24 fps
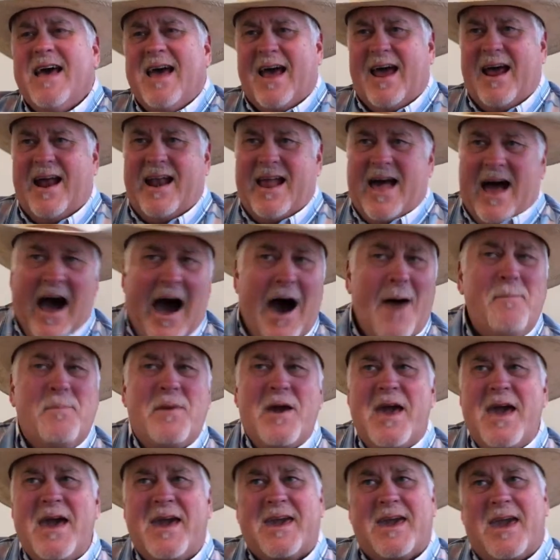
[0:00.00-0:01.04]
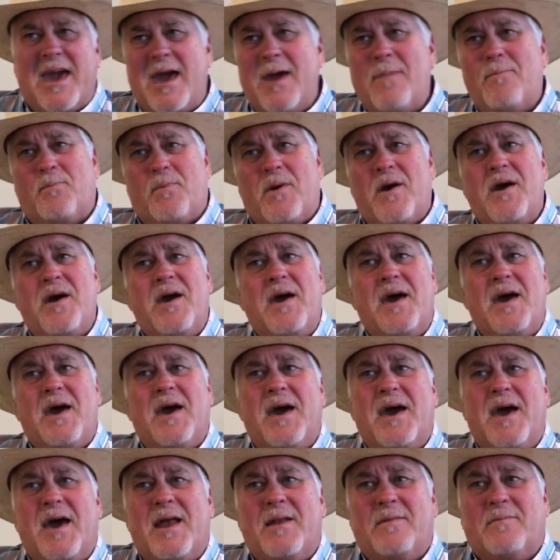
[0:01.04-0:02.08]
And I'll be
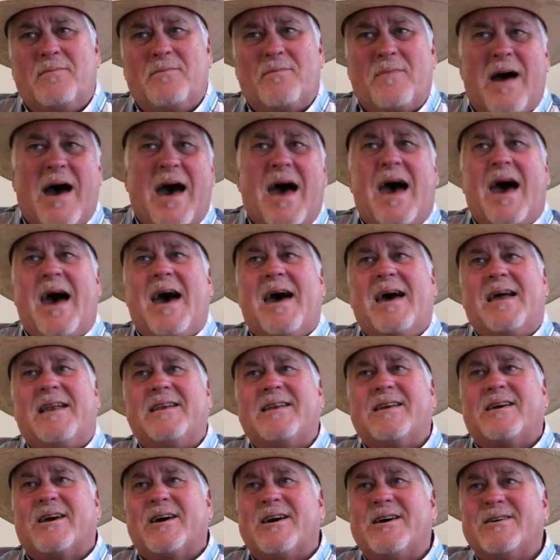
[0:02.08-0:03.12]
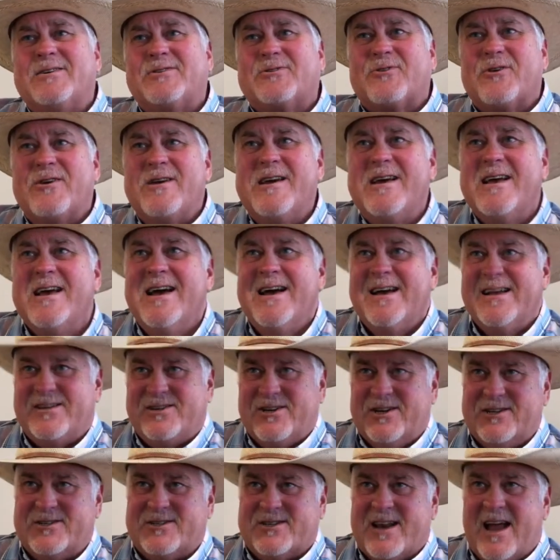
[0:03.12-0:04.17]
keeping mine country,
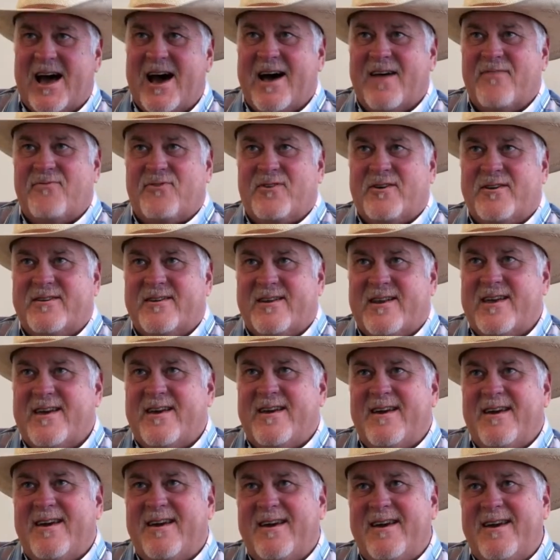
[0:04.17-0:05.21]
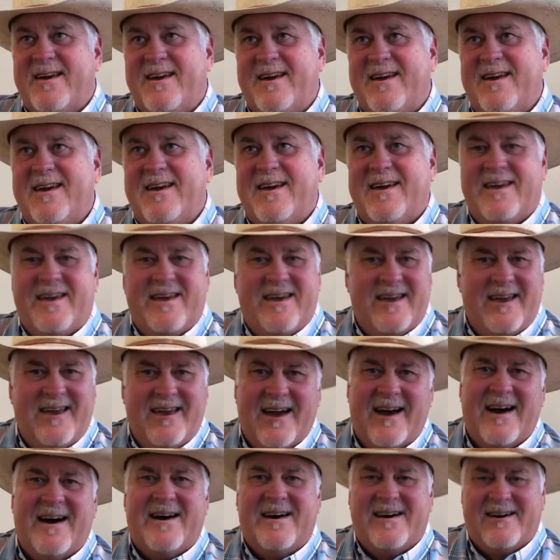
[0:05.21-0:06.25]
just not the
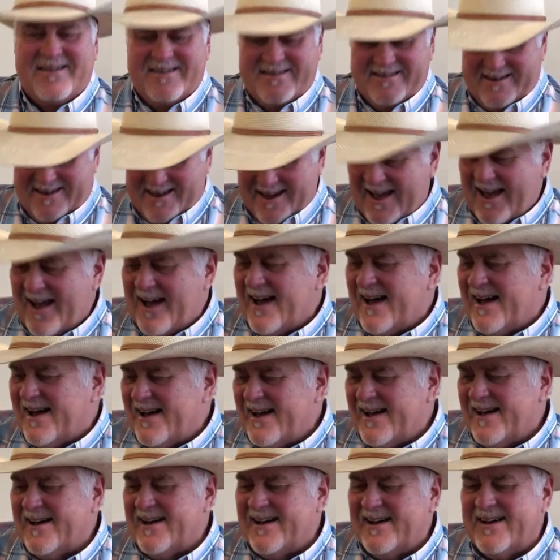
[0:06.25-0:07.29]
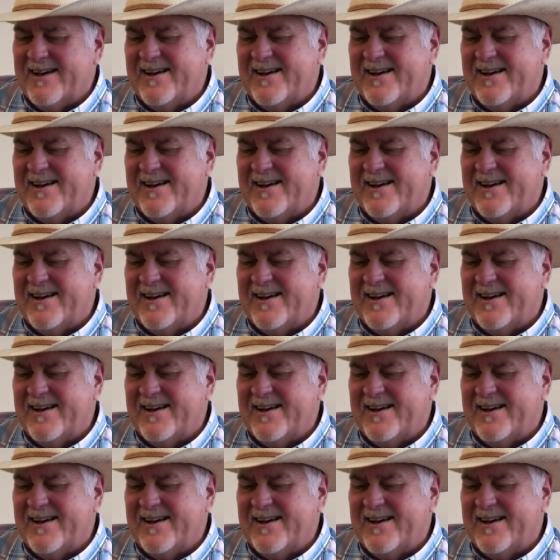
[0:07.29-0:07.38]
neon kind.